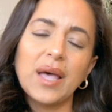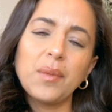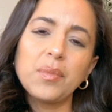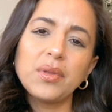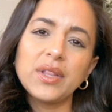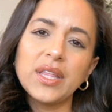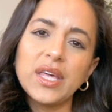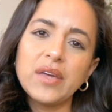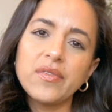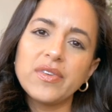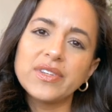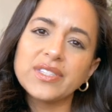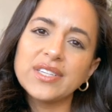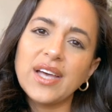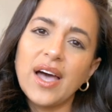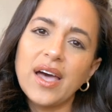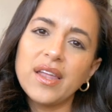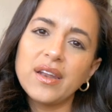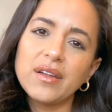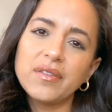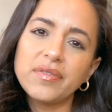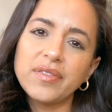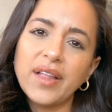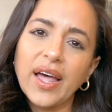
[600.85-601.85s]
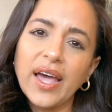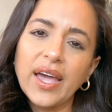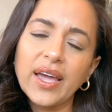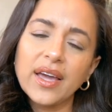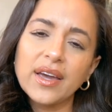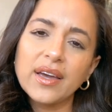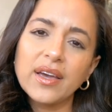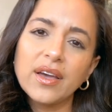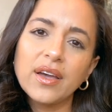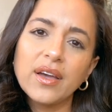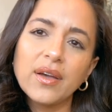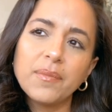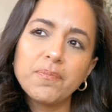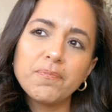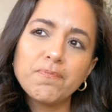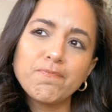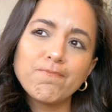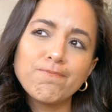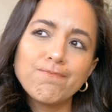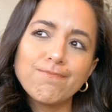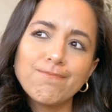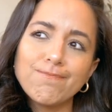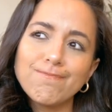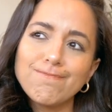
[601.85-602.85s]
I believe it's kind of like
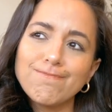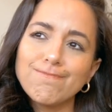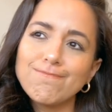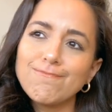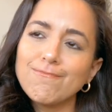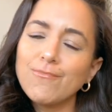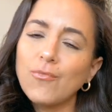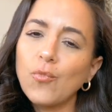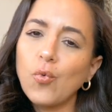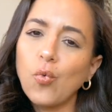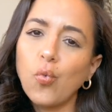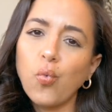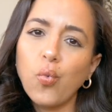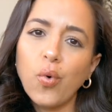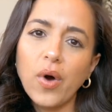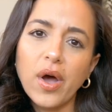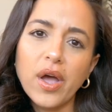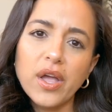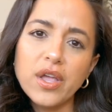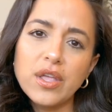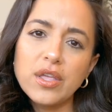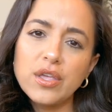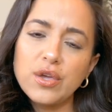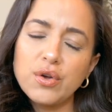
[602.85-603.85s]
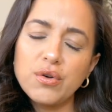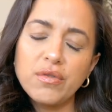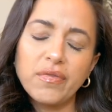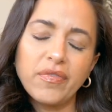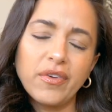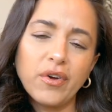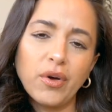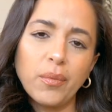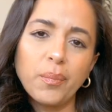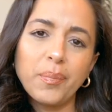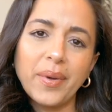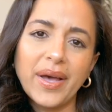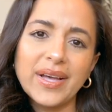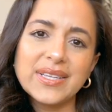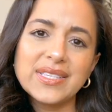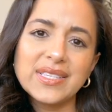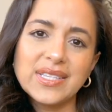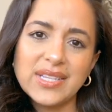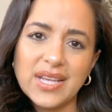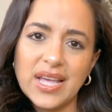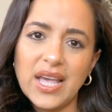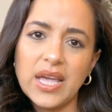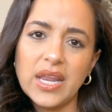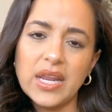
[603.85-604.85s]
what you feel
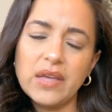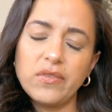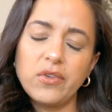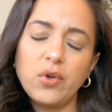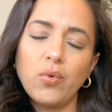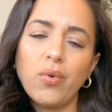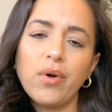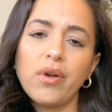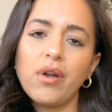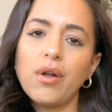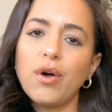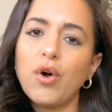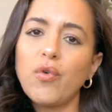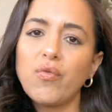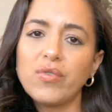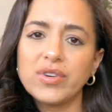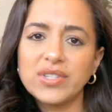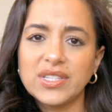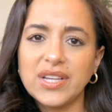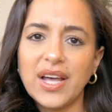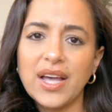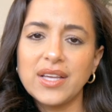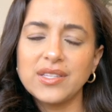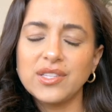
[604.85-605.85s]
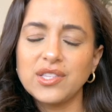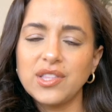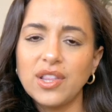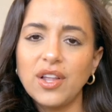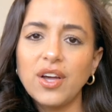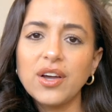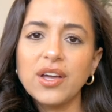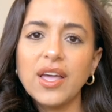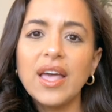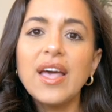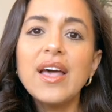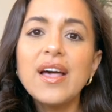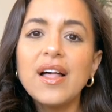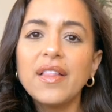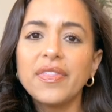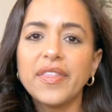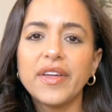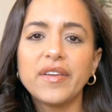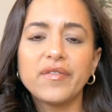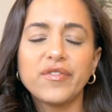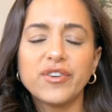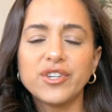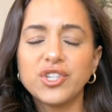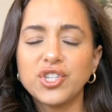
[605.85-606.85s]
best in. If you want an oversized look,
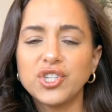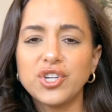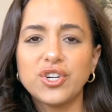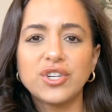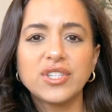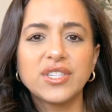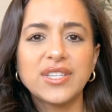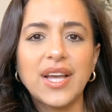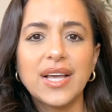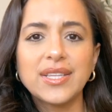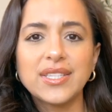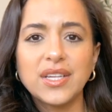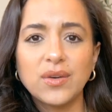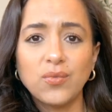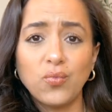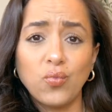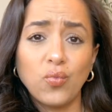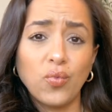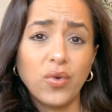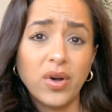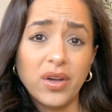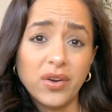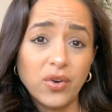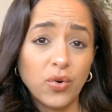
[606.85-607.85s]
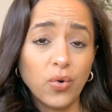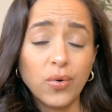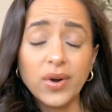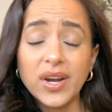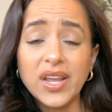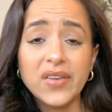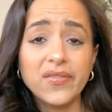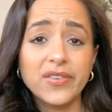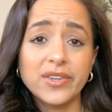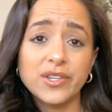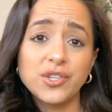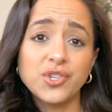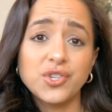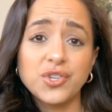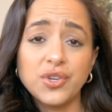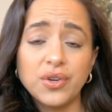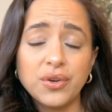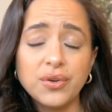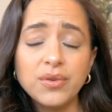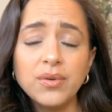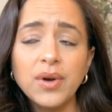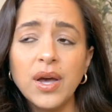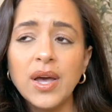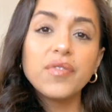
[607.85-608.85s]
then for sure size one or even
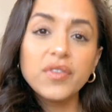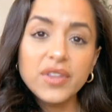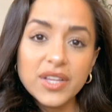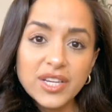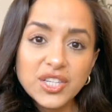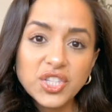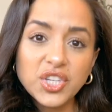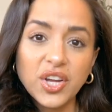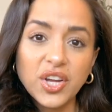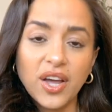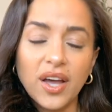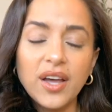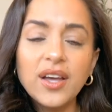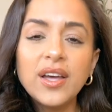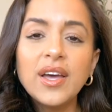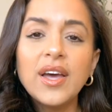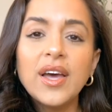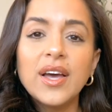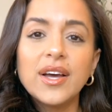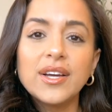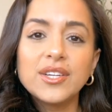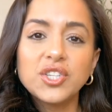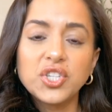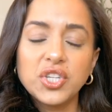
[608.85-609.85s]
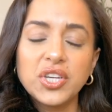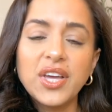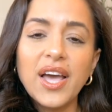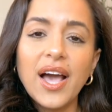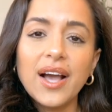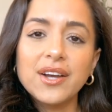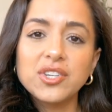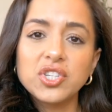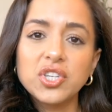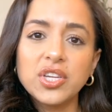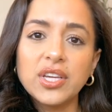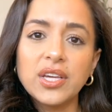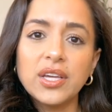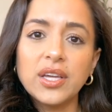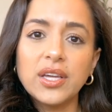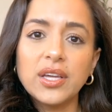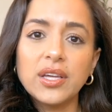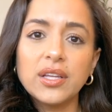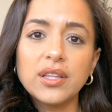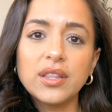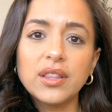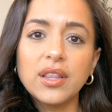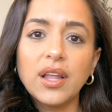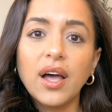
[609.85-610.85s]
two. Felicia, she
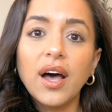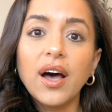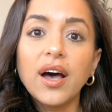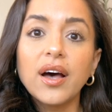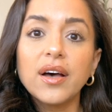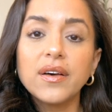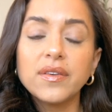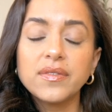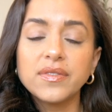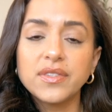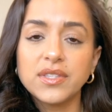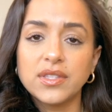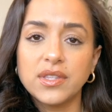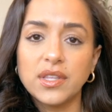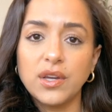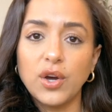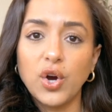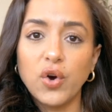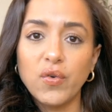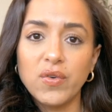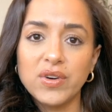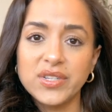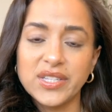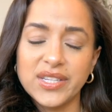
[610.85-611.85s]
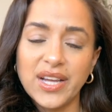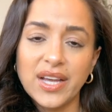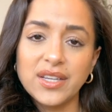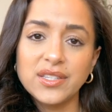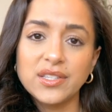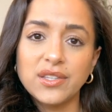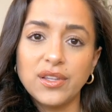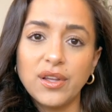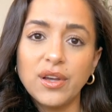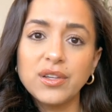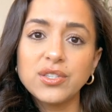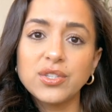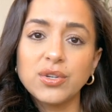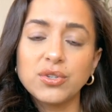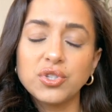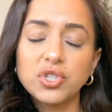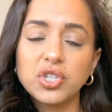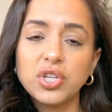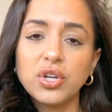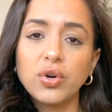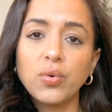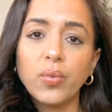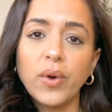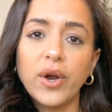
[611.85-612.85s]
actually loves the oversized look, so
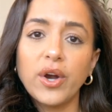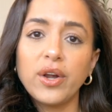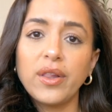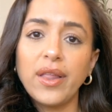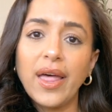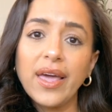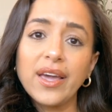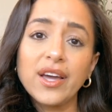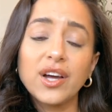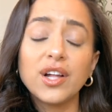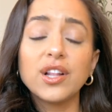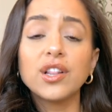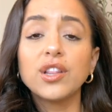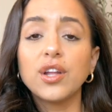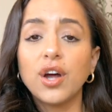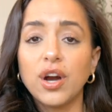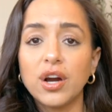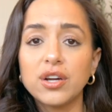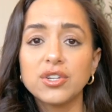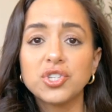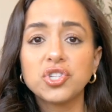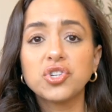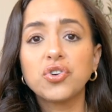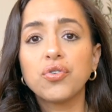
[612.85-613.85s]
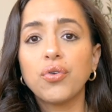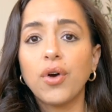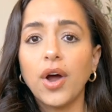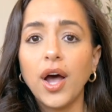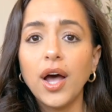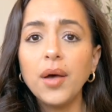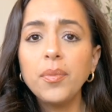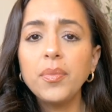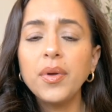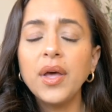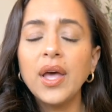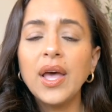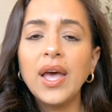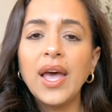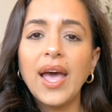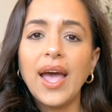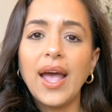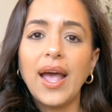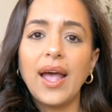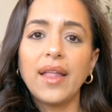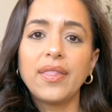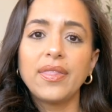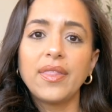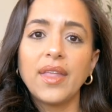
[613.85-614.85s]
she'll wear like a large crop
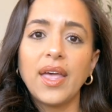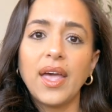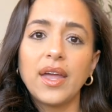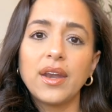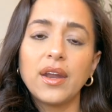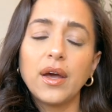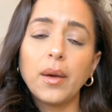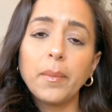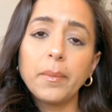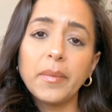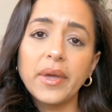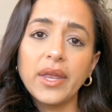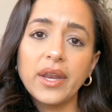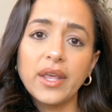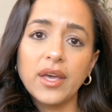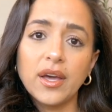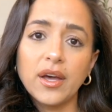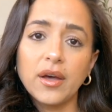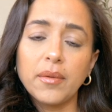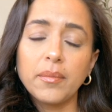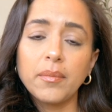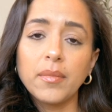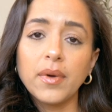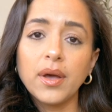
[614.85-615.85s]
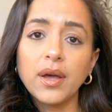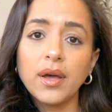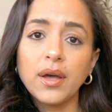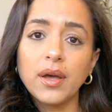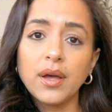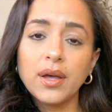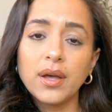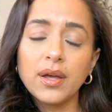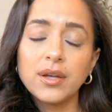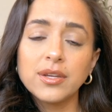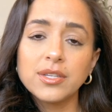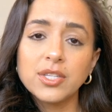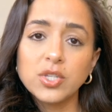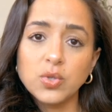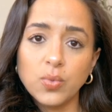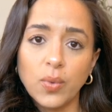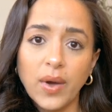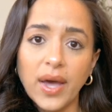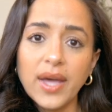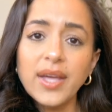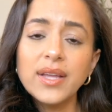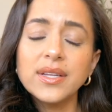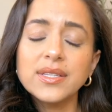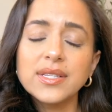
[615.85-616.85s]
and then a medium
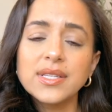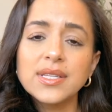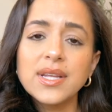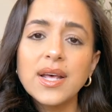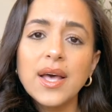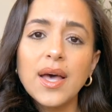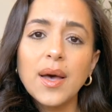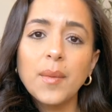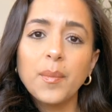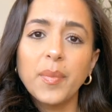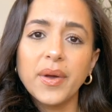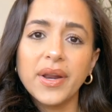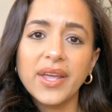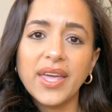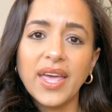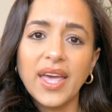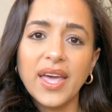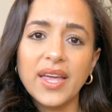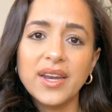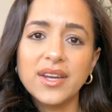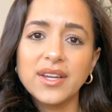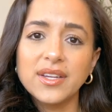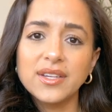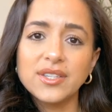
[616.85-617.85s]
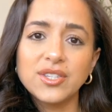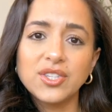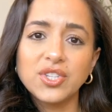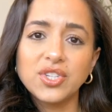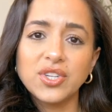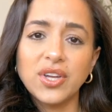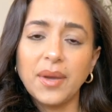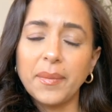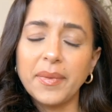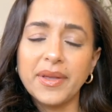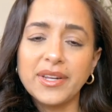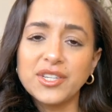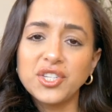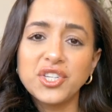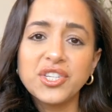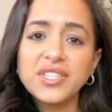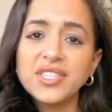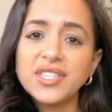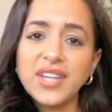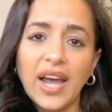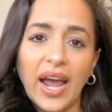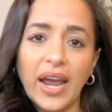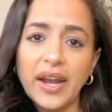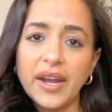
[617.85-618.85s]
sweat but again, she, I mean,
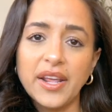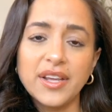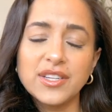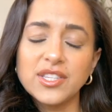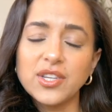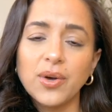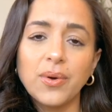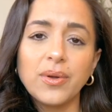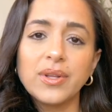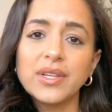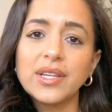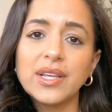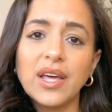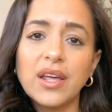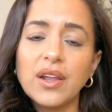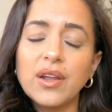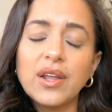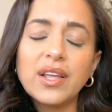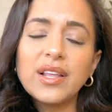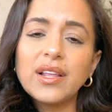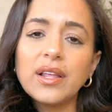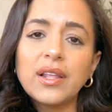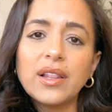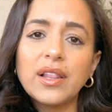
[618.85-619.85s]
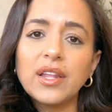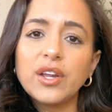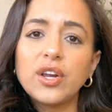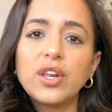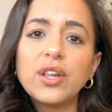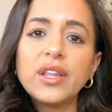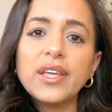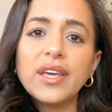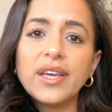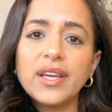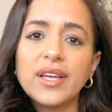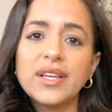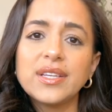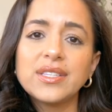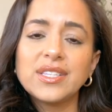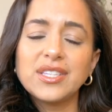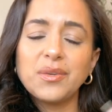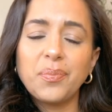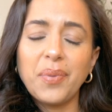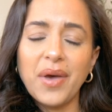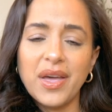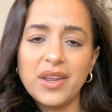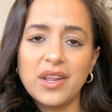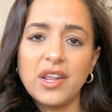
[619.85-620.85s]
she's tiny, so it, it, it literally is
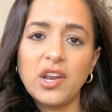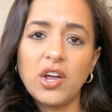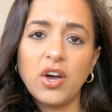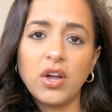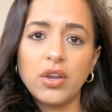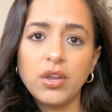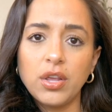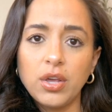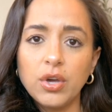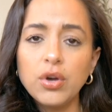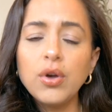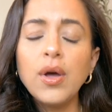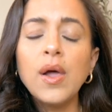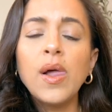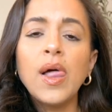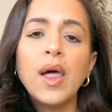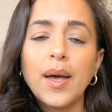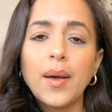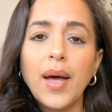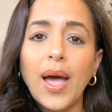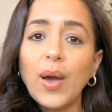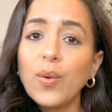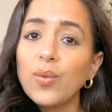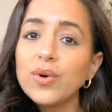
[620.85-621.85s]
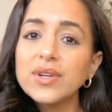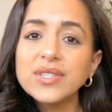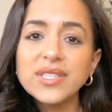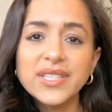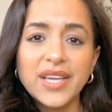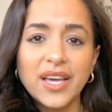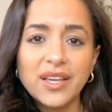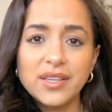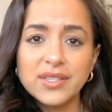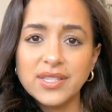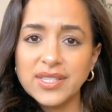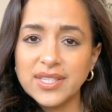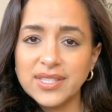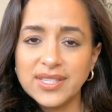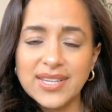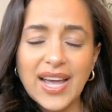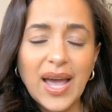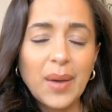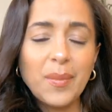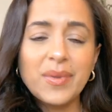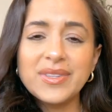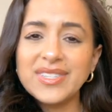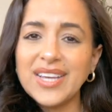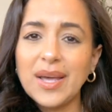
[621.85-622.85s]
dependent on you. I will say
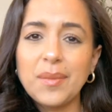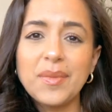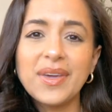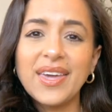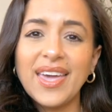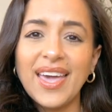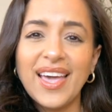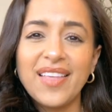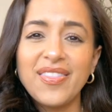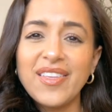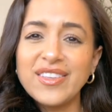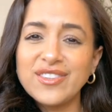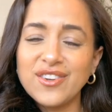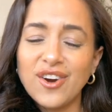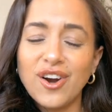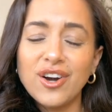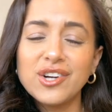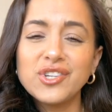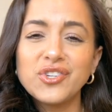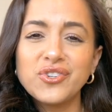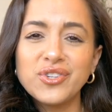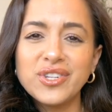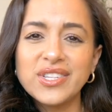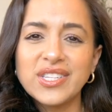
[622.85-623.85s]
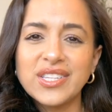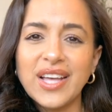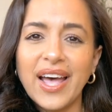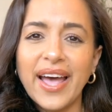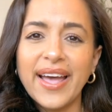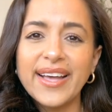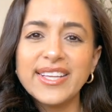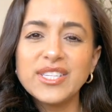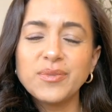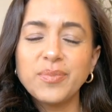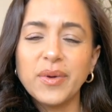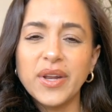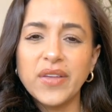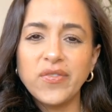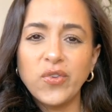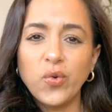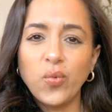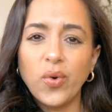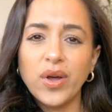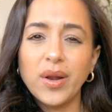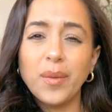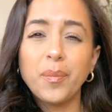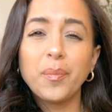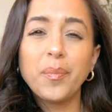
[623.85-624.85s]
time and time again, these are true to size, but if you
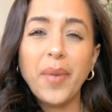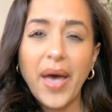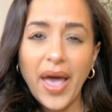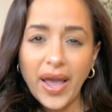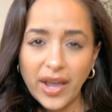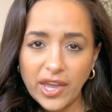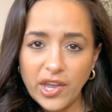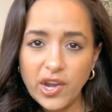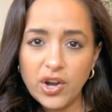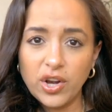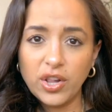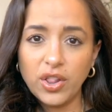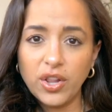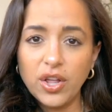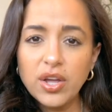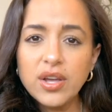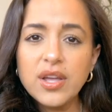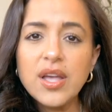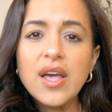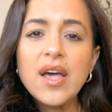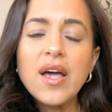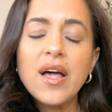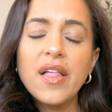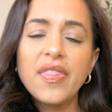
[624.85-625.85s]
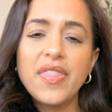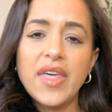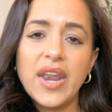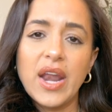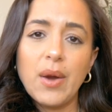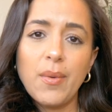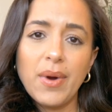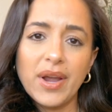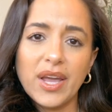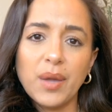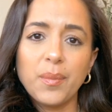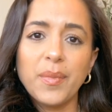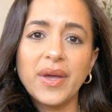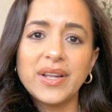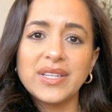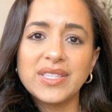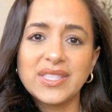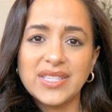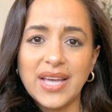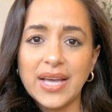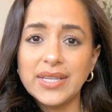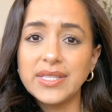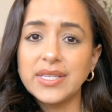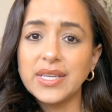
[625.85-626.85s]
want a baggier look, then I recommend
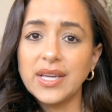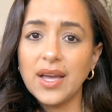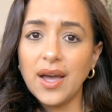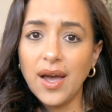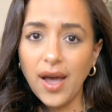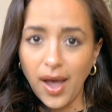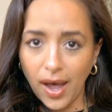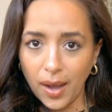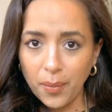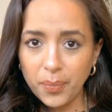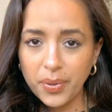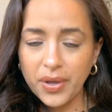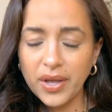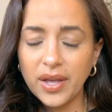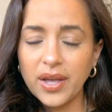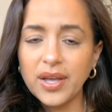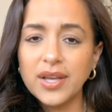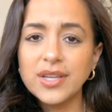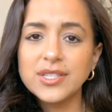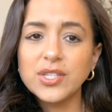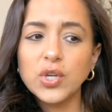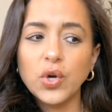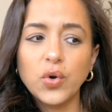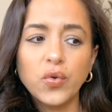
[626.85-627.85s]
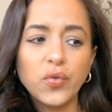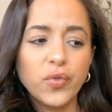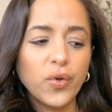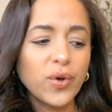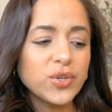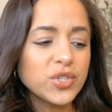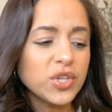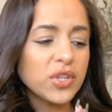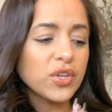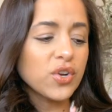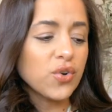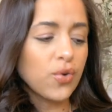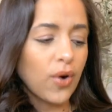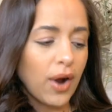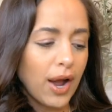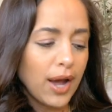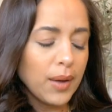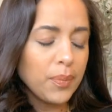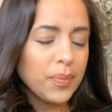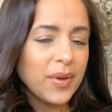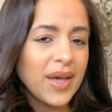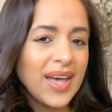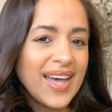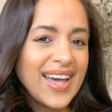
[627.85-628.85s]
sizing up. So those are the
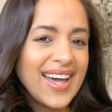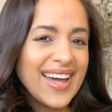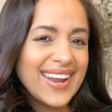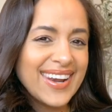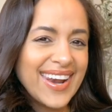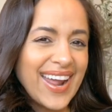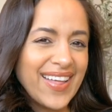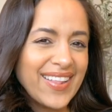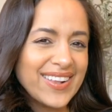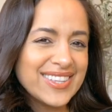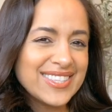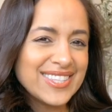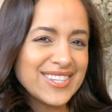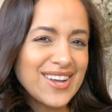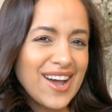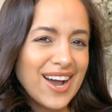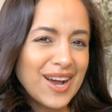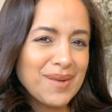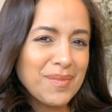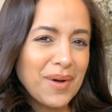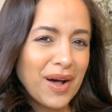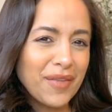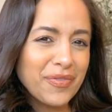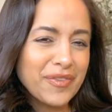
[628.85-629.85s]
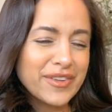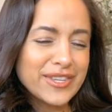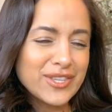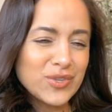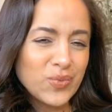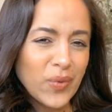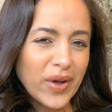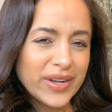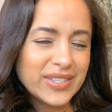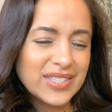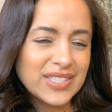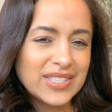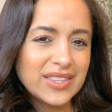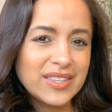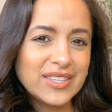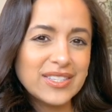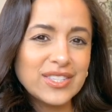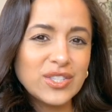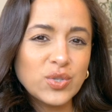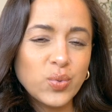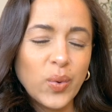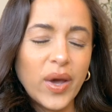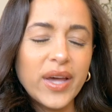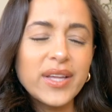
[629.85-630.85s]
crop. Now let's talk about the sweats. The
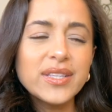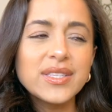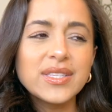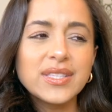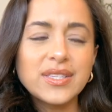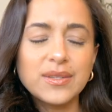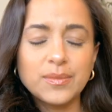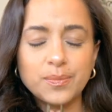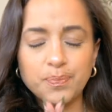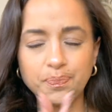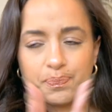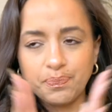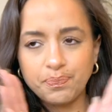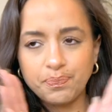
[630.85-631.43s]
sweats